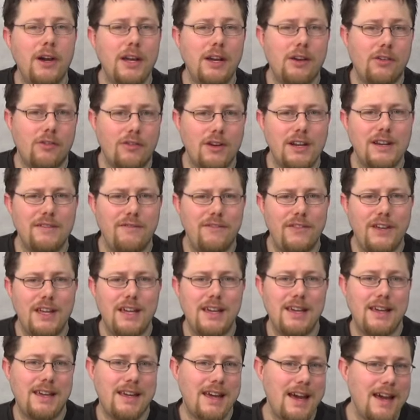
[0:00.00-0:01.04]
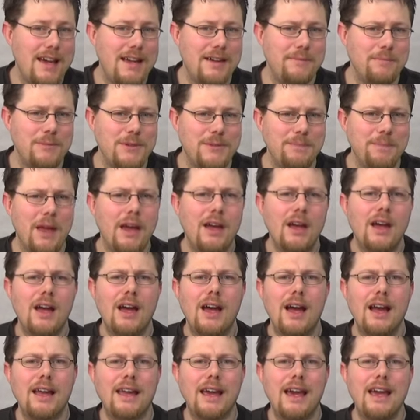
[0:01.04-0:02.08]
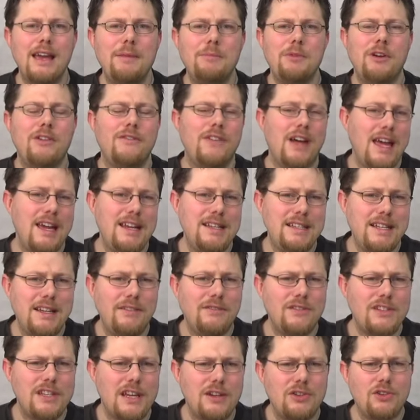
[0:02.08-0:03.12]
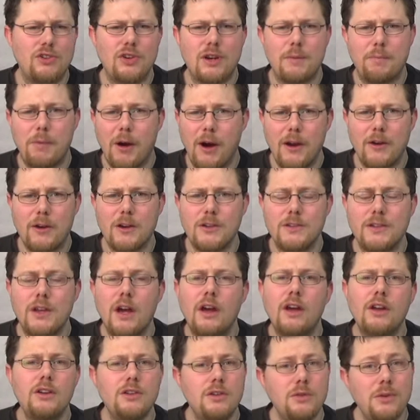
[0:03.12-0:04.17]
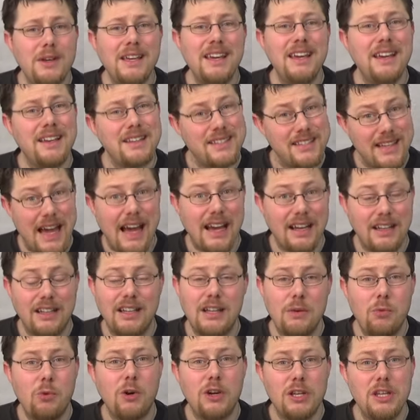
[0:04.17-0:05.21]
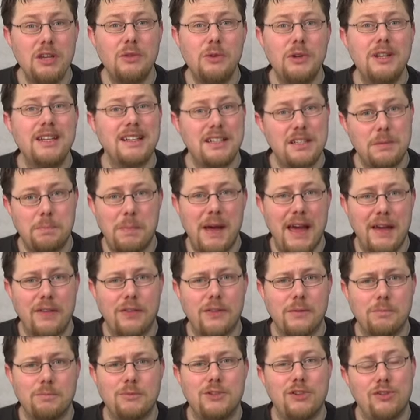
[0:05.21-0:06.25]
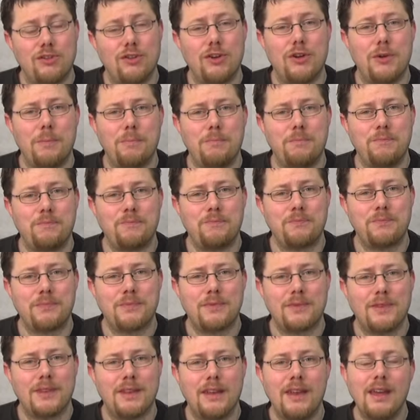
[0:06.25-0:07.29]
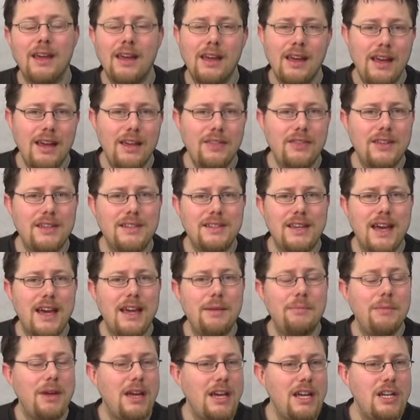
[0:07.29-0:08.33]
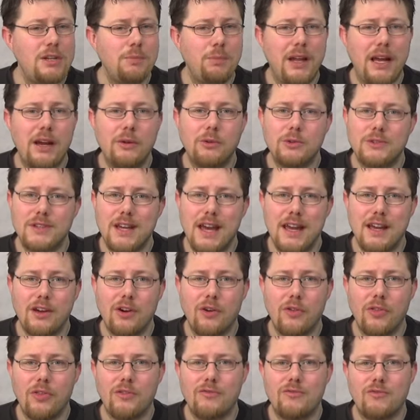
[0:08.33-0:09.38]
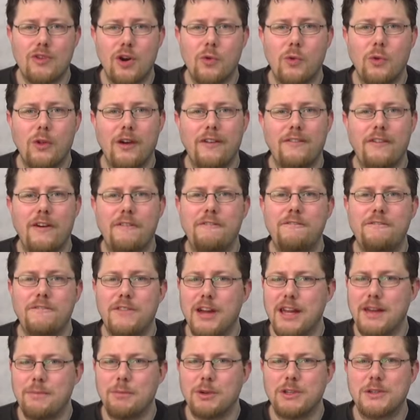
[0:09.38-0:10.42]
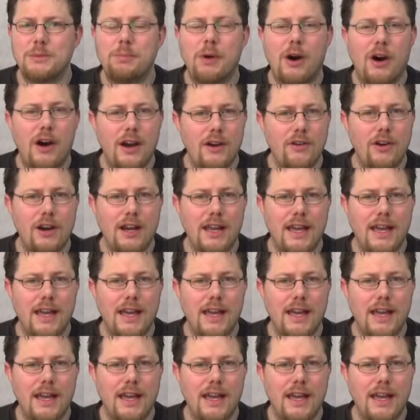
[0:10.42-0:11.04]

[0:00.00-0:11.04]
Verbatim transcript: Green Feet Games, a game of eighteenth century pirates doing exactly what you would expect them to do. In this game, each player will take on the role of a famous pirate